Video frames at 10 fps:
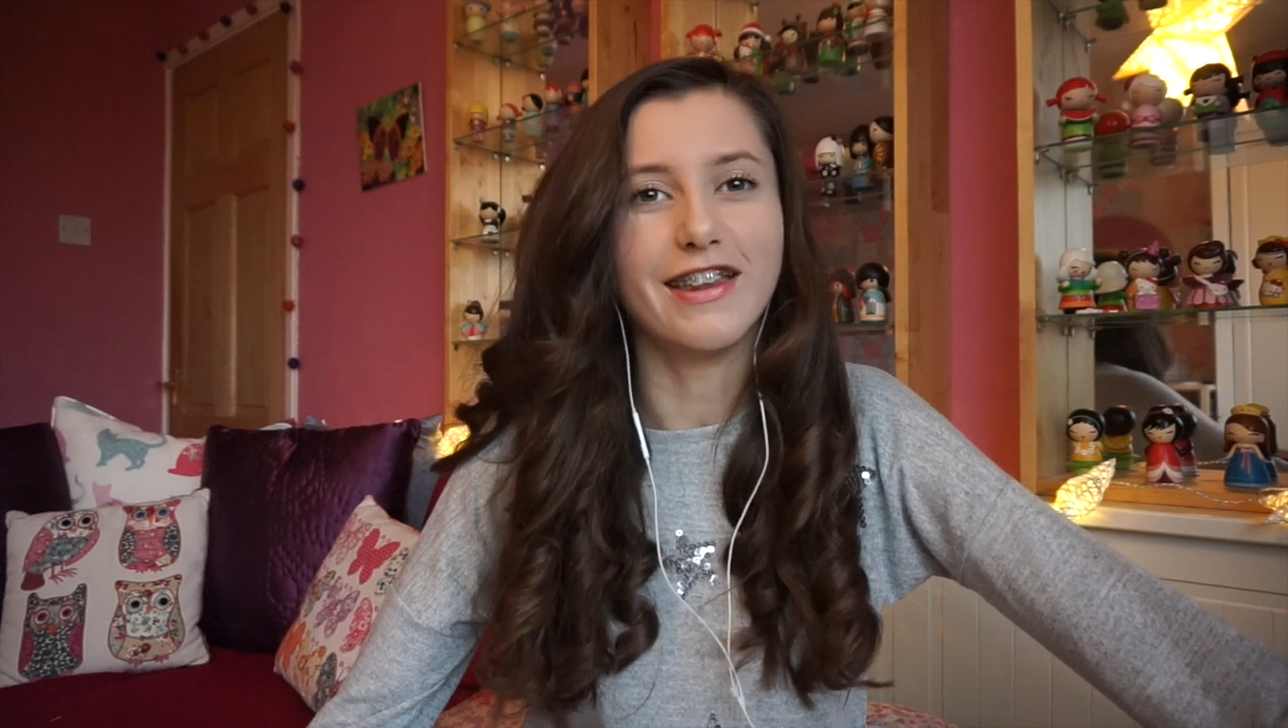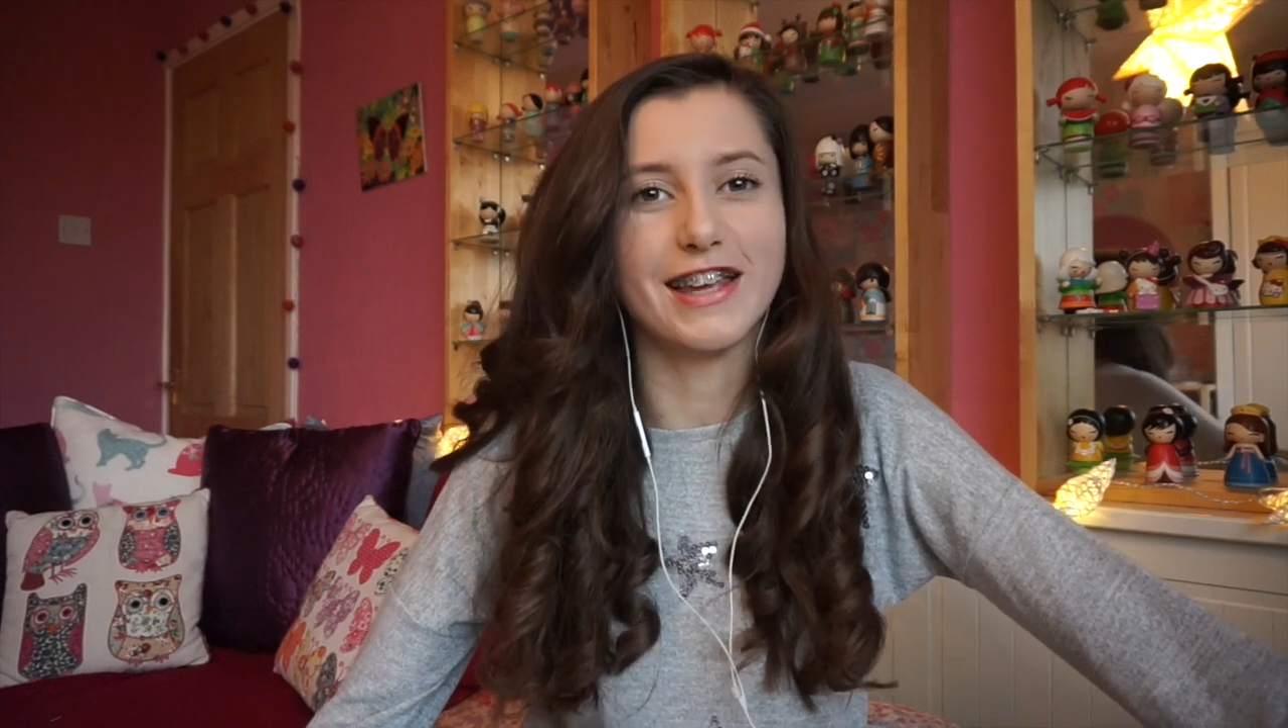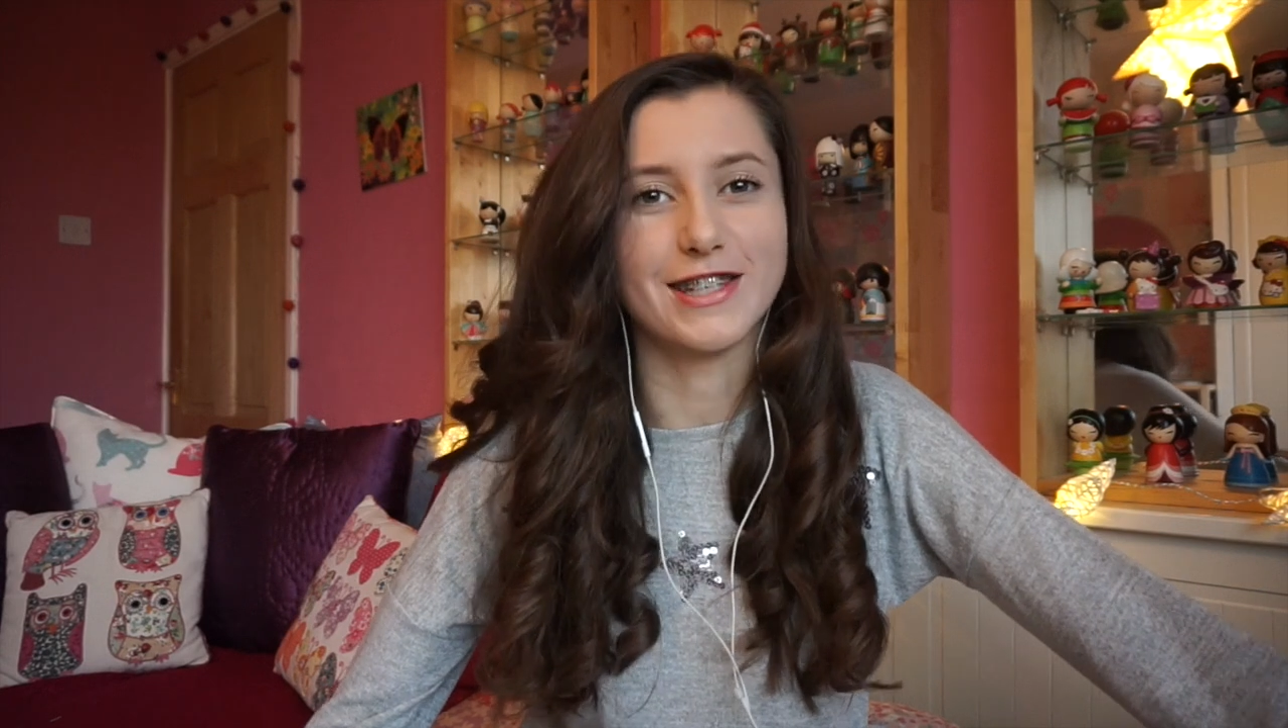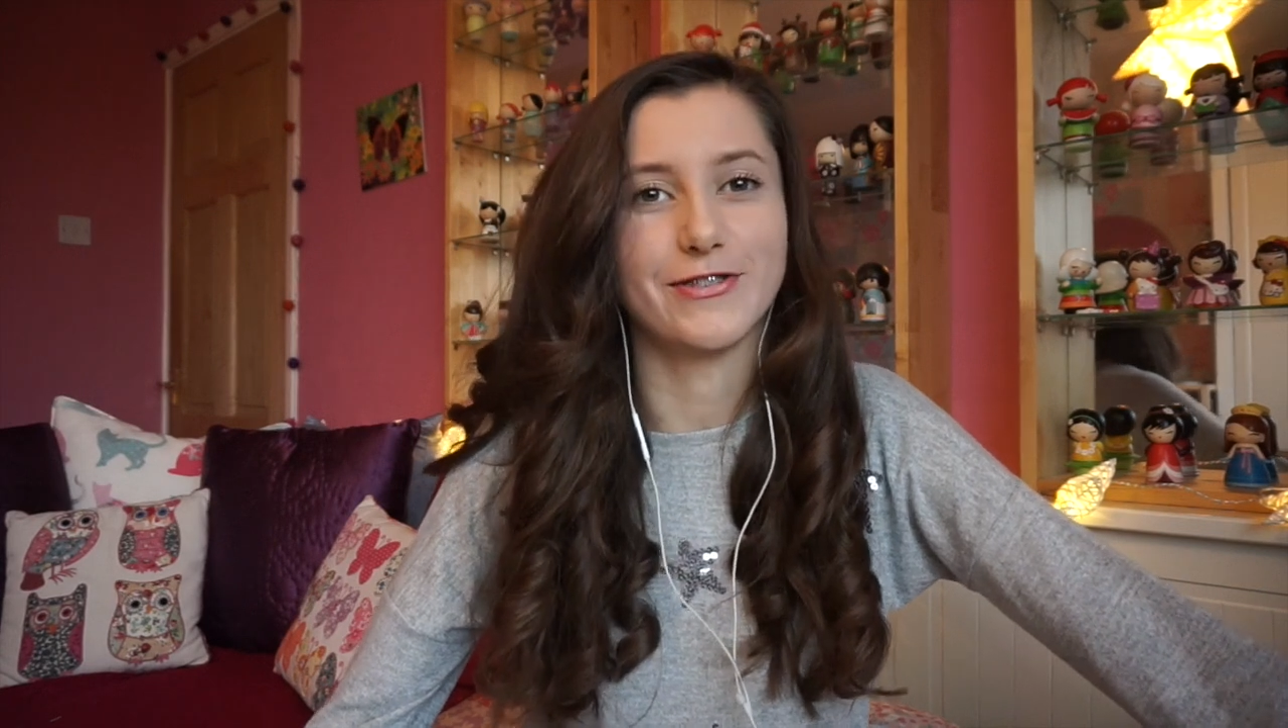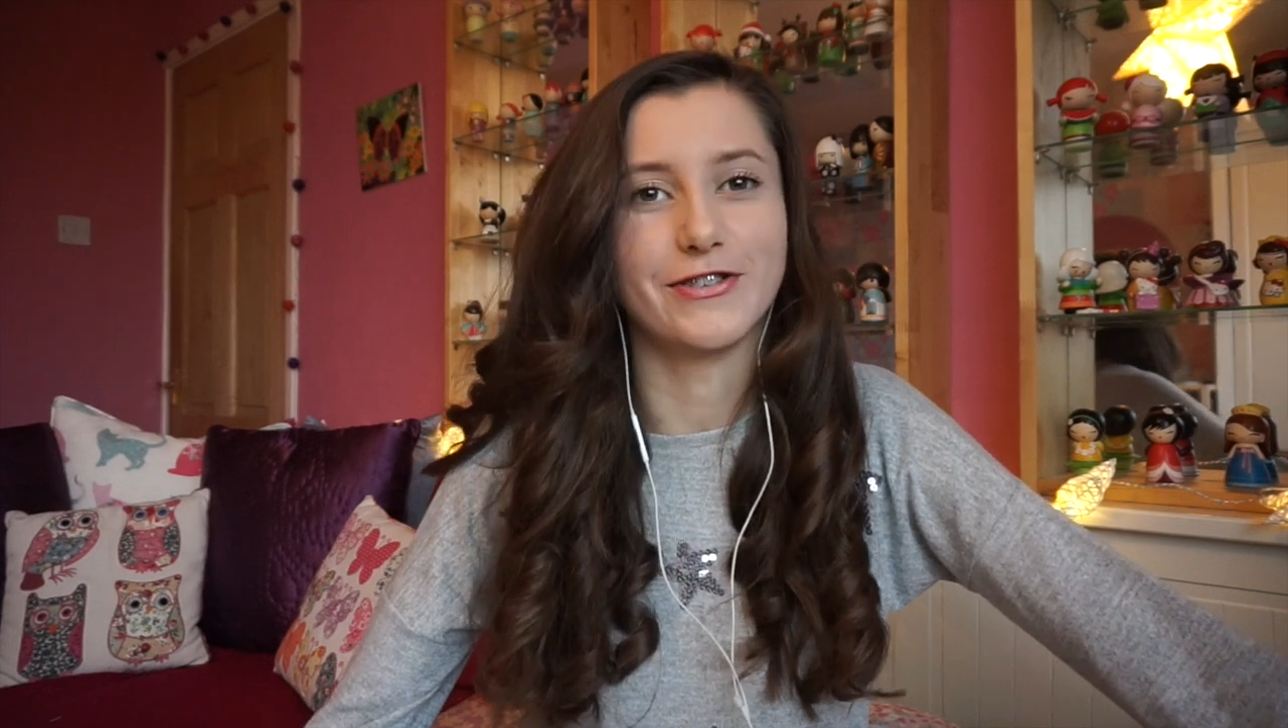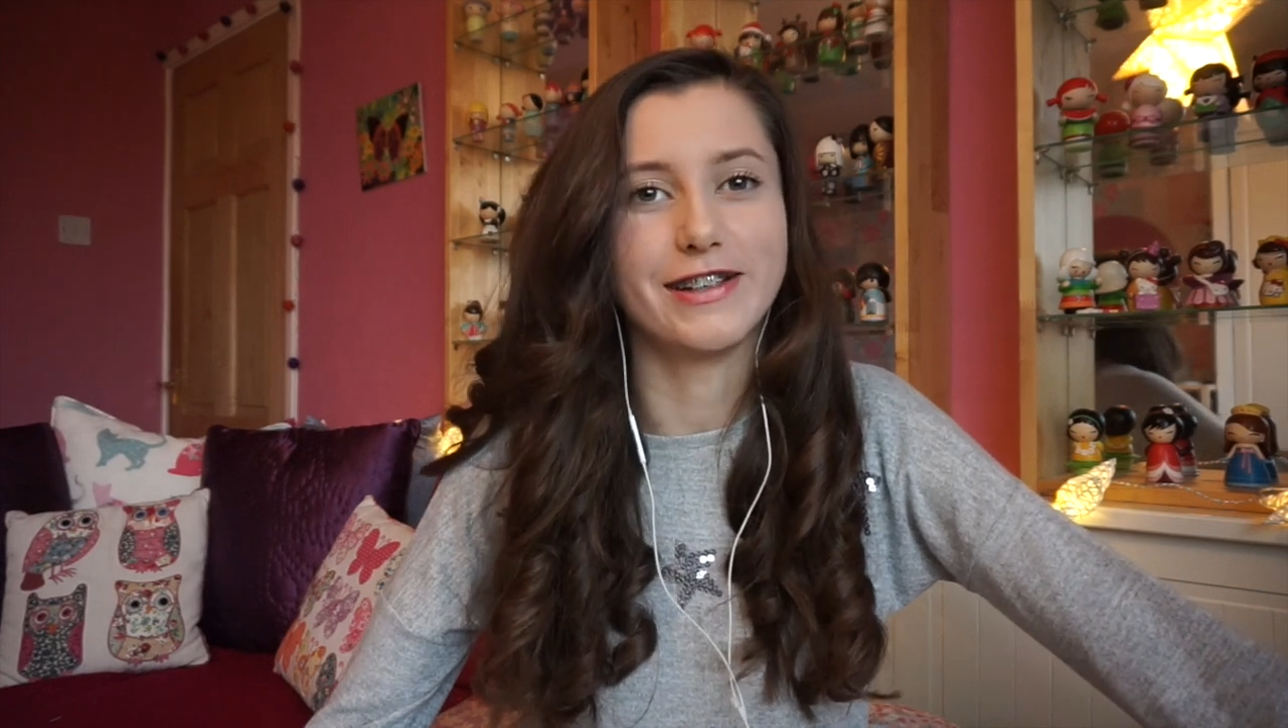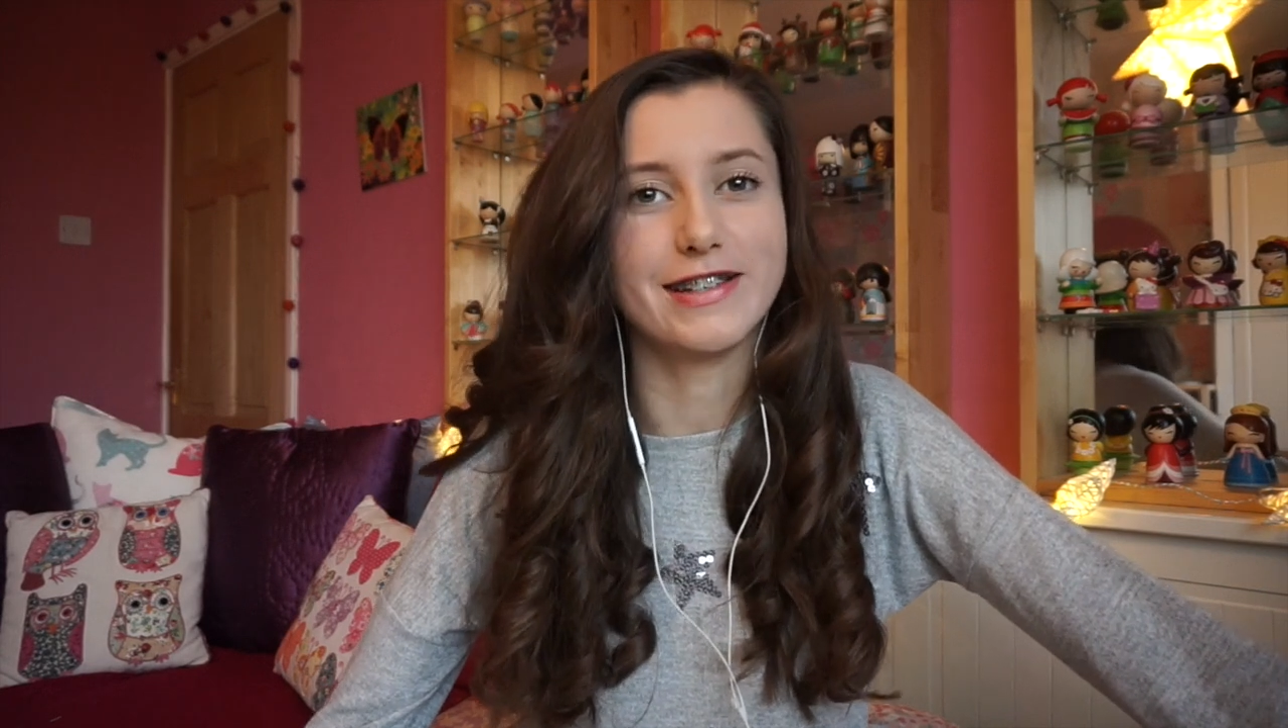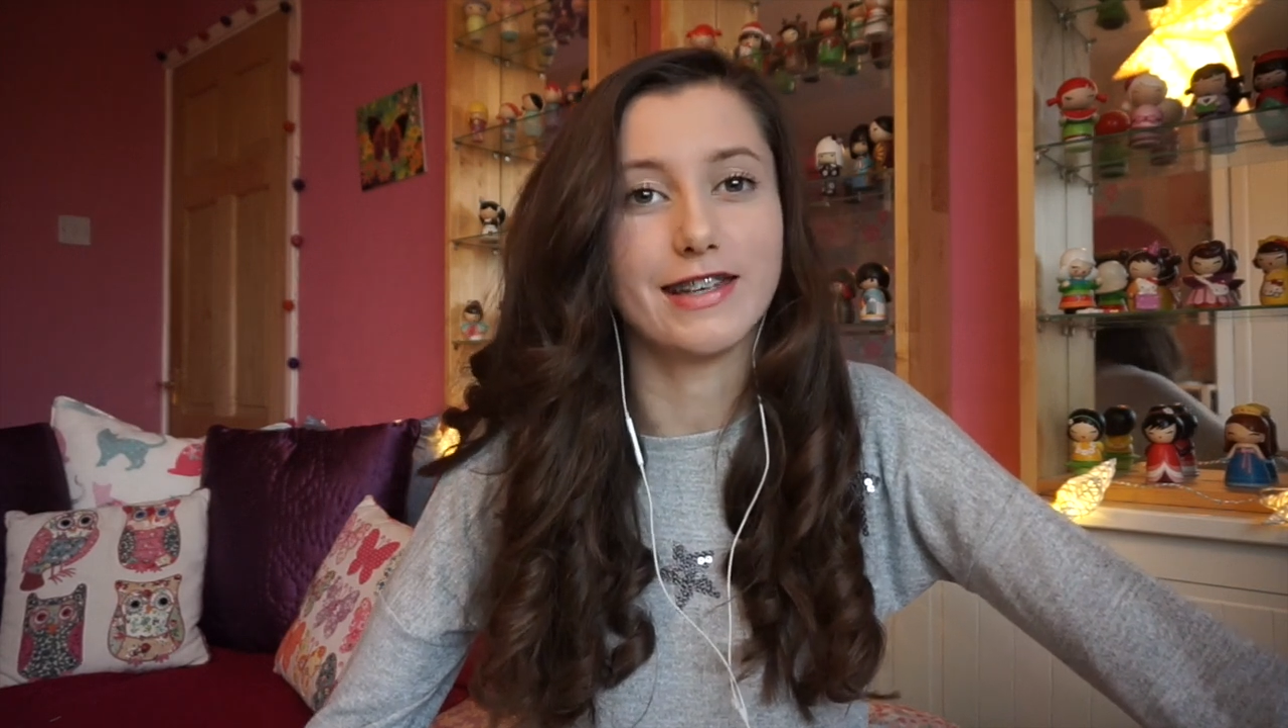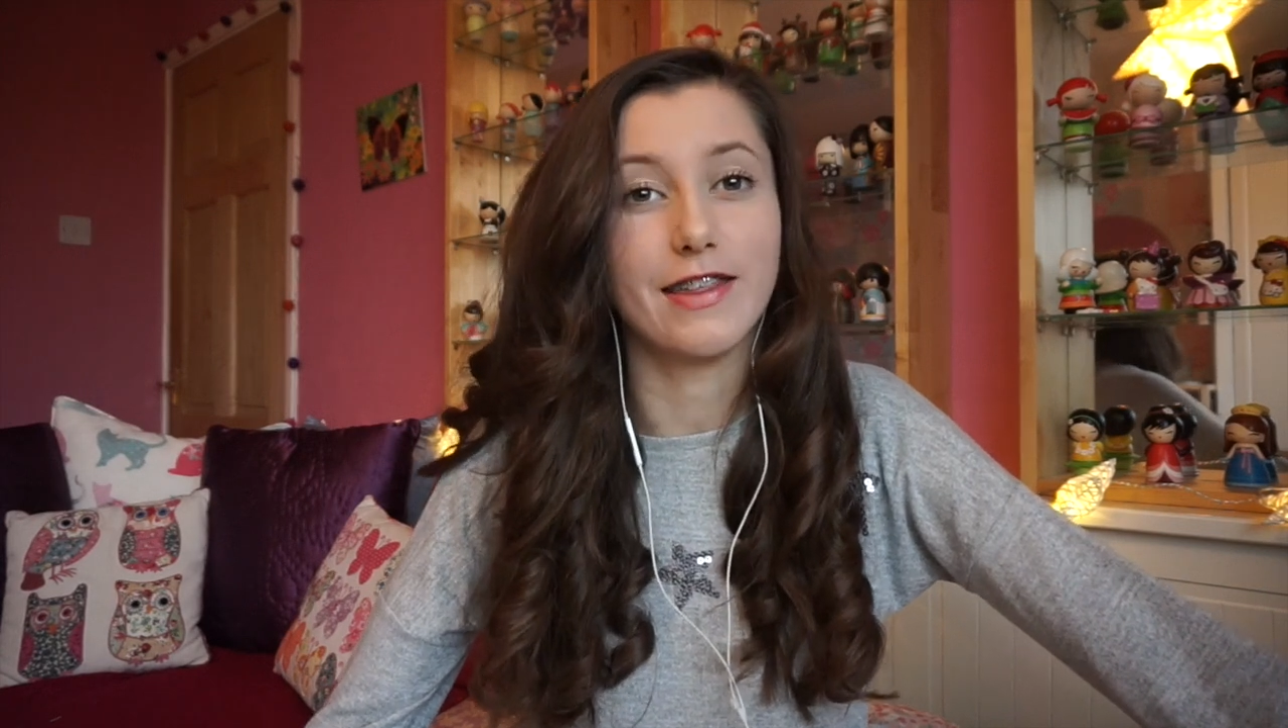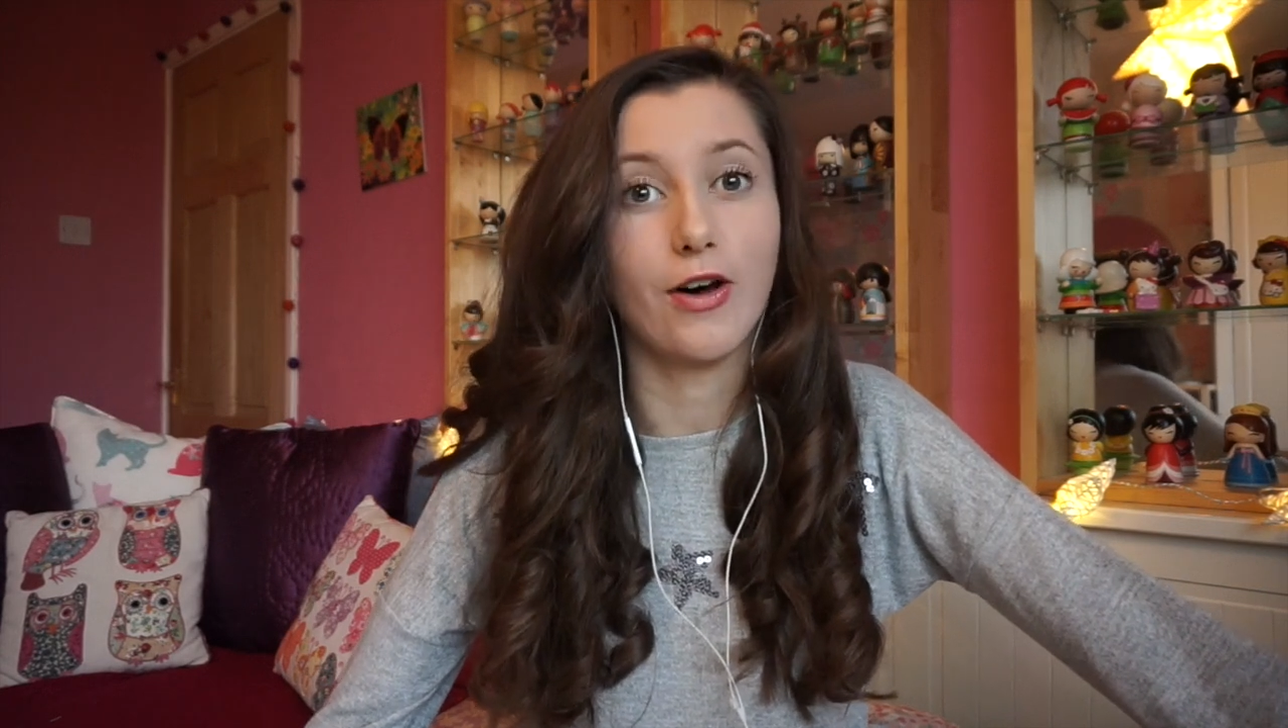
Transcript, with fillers: That's funny, isn't it?